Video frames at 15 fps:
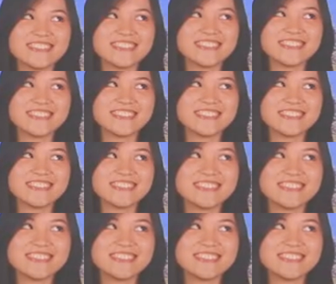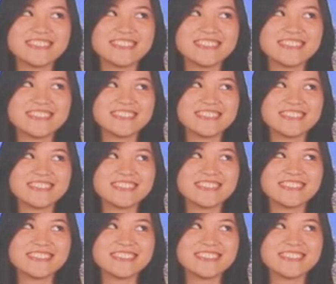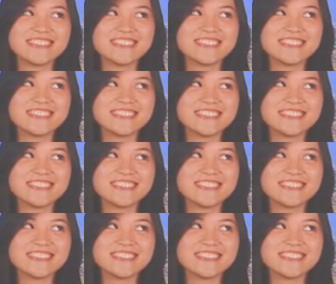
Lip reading: No words are spoken by the person on screen.